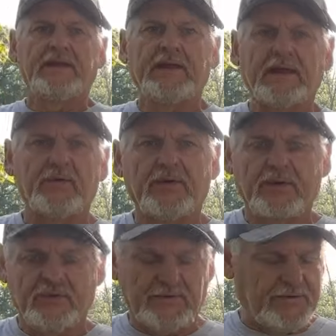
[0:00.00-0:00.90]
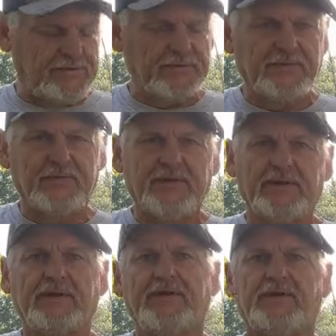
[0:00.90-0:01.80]
Today we're going to do
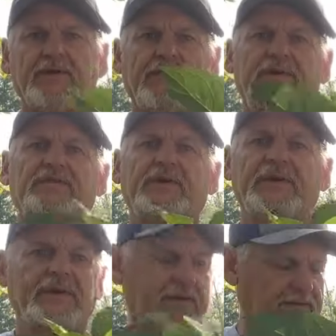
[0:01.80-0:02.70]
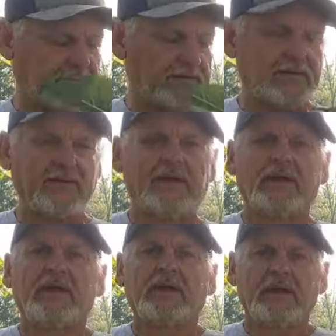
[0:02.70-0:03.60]
something to these plants
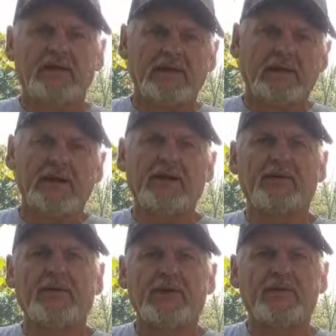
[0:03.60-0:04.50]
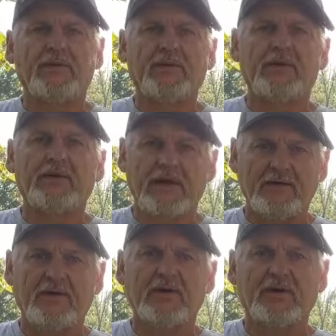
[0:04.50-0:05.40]
that a lot of people
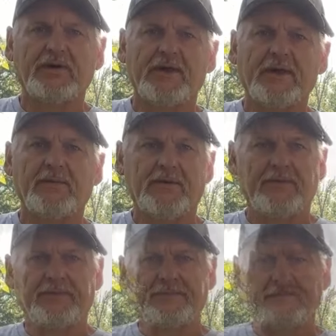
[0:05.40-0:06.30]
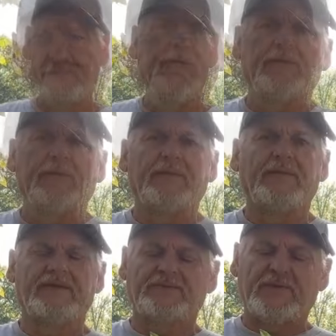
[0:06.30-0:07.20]
have a hard time doing. Now,
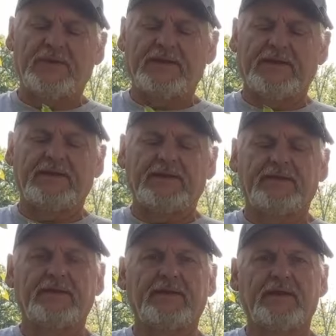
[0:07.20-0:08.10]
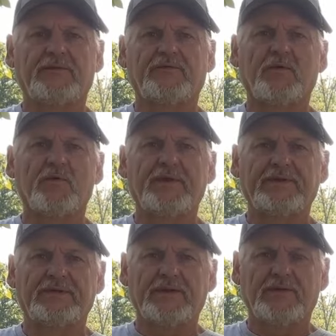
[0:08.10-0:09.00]
this plant is 4
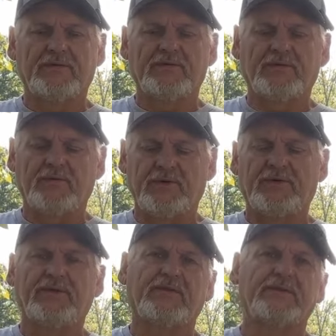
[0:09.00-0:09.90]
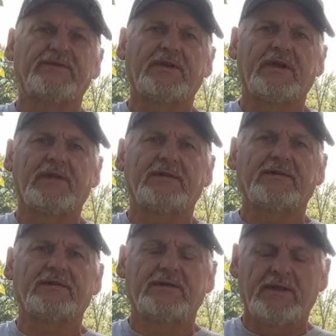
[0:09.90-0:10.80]
months old. We took this
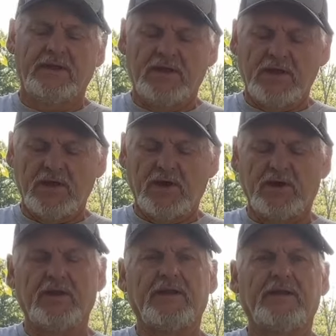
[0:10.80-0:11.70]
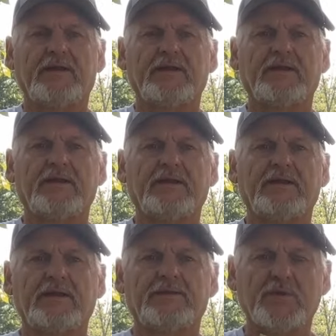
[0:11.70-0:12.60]
cutting early
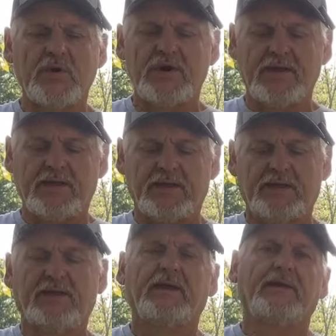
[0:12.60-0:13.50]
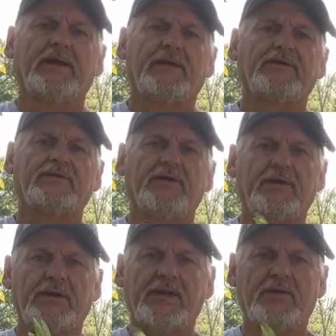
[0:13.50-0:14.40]
spring and it's
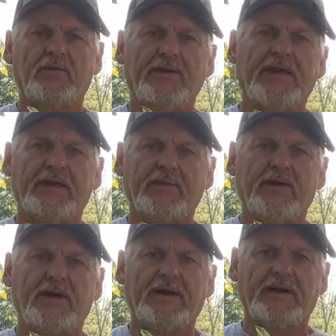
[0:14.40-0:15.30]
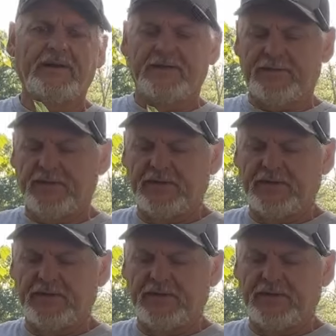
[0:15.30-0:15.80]
rooted in and we got it potted up.